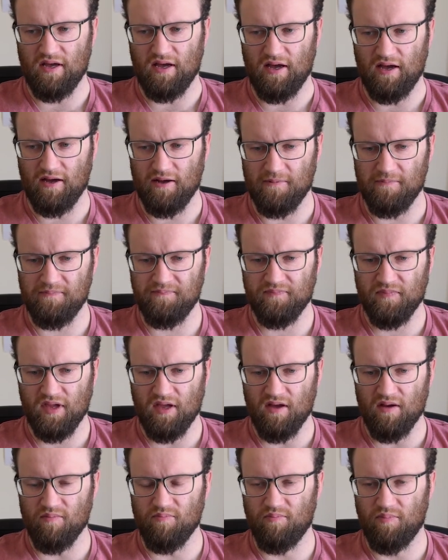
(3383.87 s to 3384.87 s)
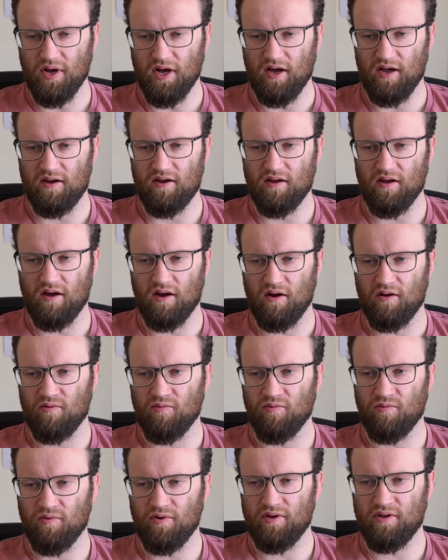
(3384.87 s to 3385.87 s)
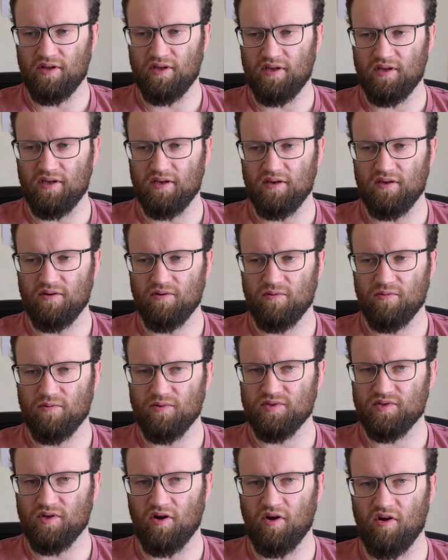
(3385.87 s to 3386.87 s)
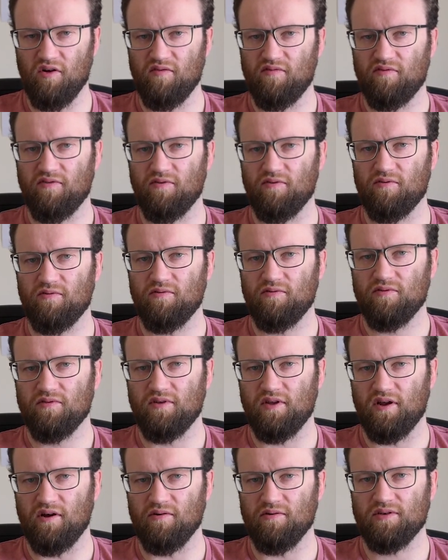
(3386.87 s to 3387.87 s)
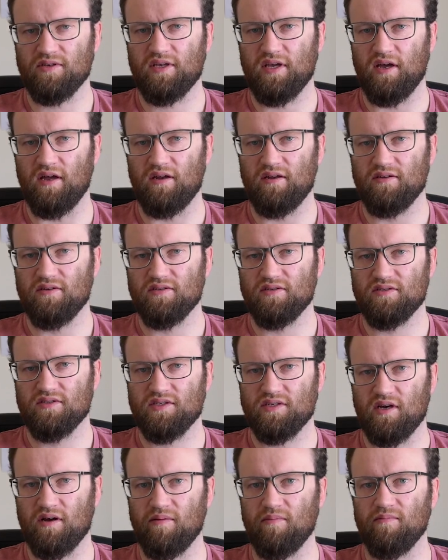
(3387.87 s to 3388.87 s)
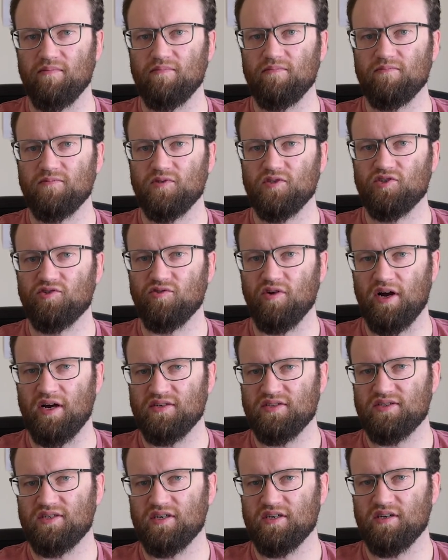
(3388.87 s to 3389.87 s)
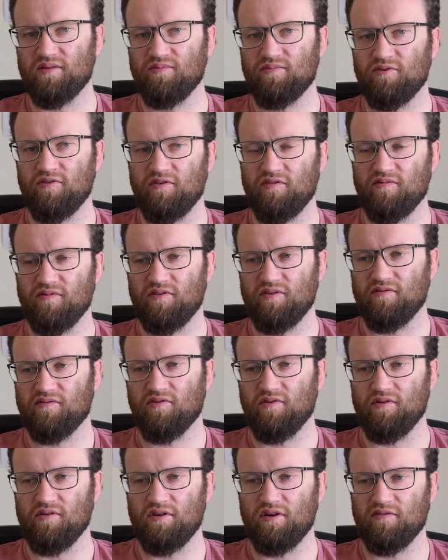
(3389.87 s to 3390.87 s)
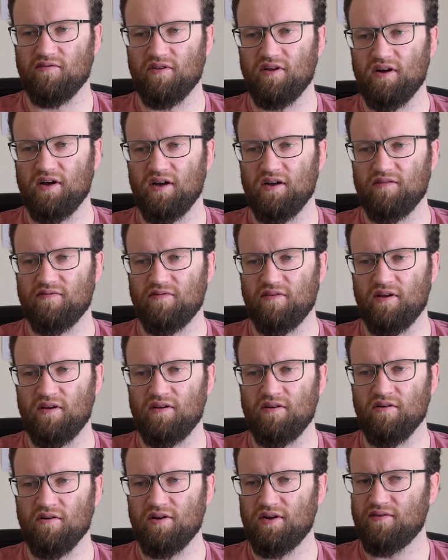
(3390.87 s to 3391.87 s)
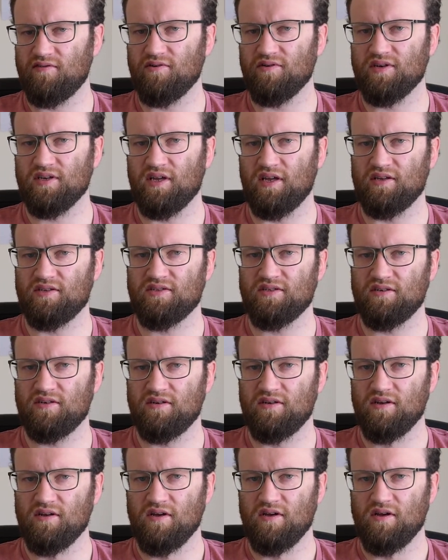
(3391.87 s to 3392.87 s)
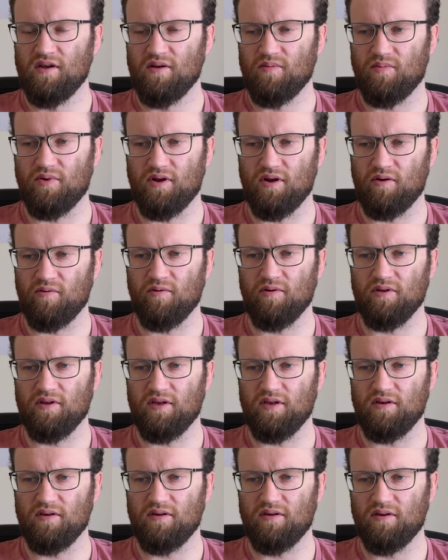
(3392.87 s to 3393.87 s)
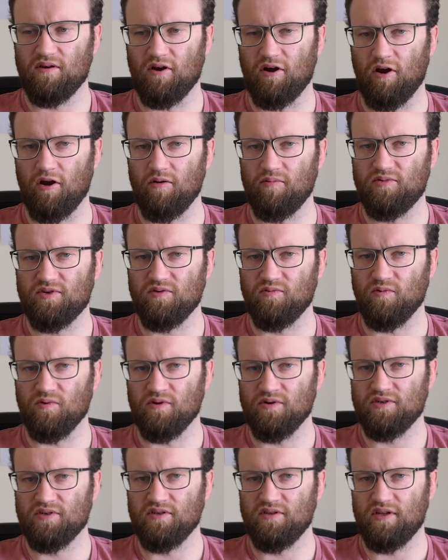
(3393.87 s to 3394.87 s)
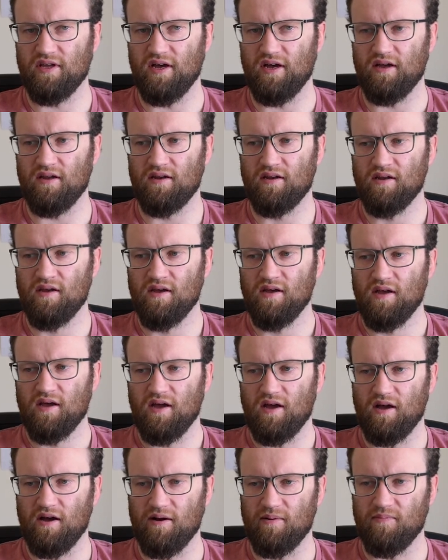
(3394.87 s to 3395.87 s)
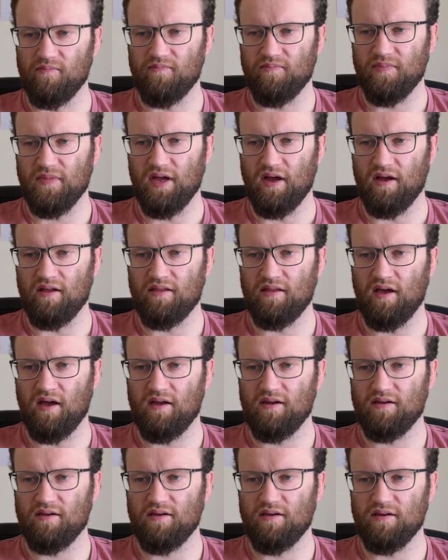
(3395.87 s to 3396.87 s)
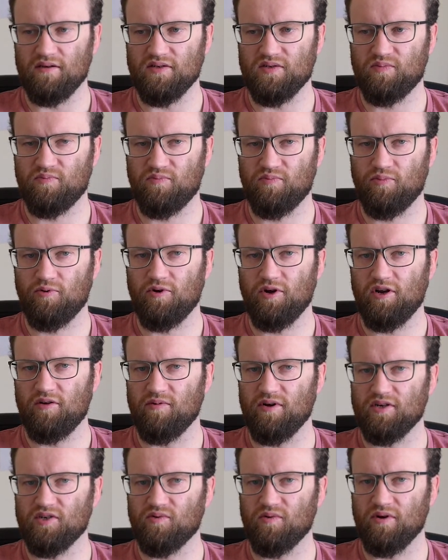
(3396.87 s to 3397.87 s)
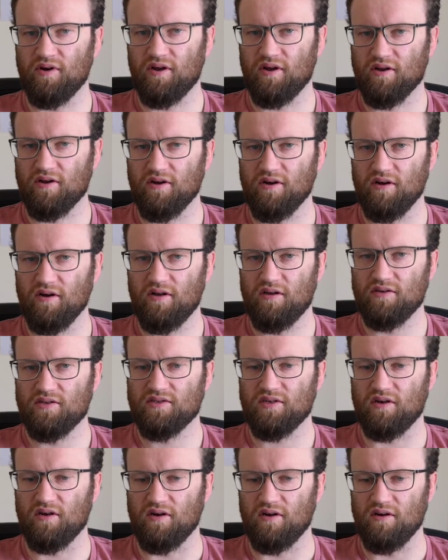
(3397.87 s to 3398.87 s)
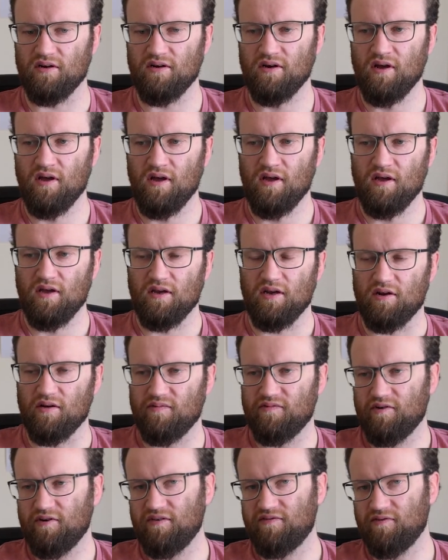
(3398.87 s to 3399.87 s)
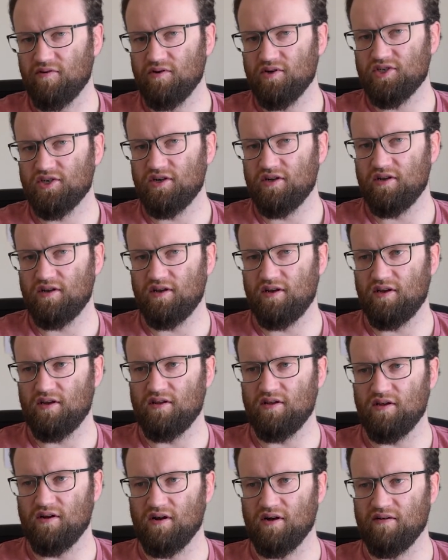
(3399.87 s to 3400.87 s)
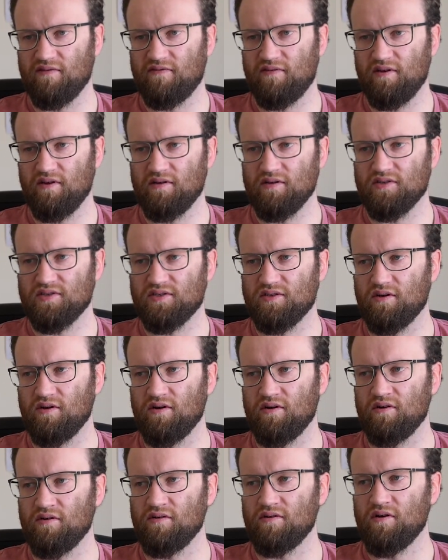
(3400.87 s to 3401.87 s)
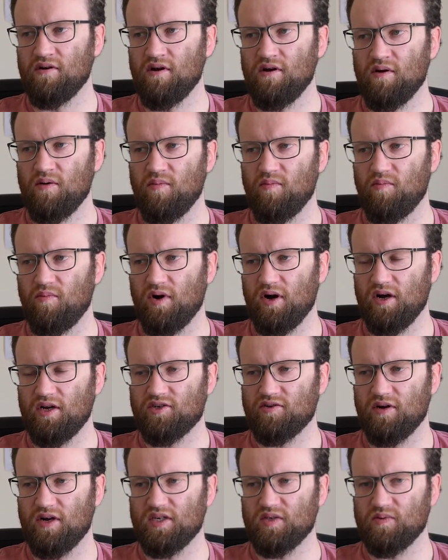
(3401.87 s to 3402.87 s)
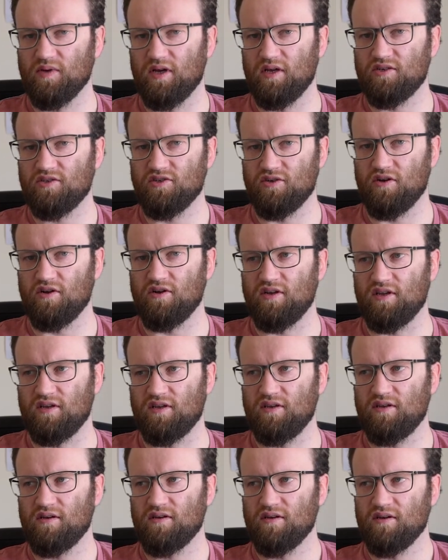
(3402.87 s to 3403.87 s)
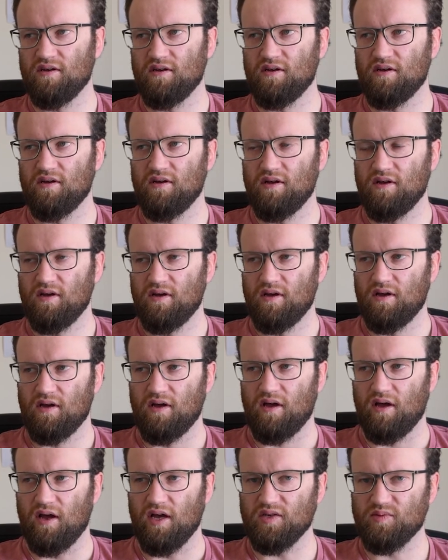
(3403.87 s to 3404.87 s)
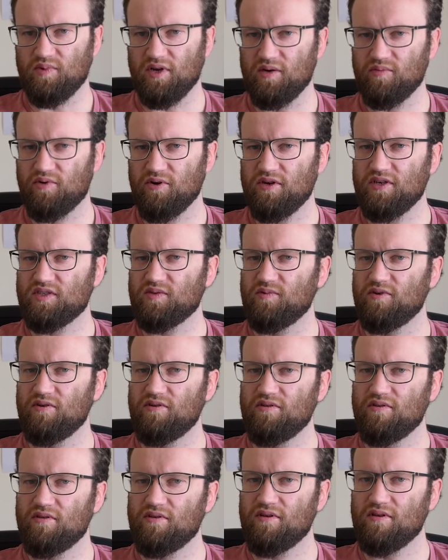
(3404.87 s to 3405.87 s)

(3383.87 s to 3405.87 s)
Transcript: But I really was hopeful that I would get some drastic improvement of quality of life, and not everyone gets it, but I really hoped and wanted that. And that is pretty much what I got. So, I'm very fortunate in that I feel as though my transplant journey has been pretty smooth.